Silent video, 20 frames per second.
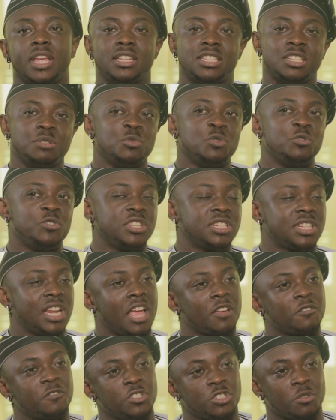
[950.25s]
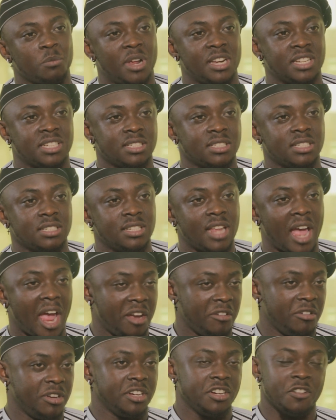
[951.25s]
getting movies like The Fisherman's
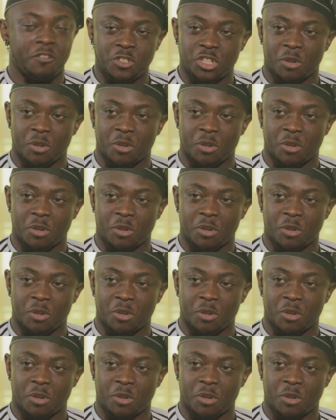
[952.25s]
Diary,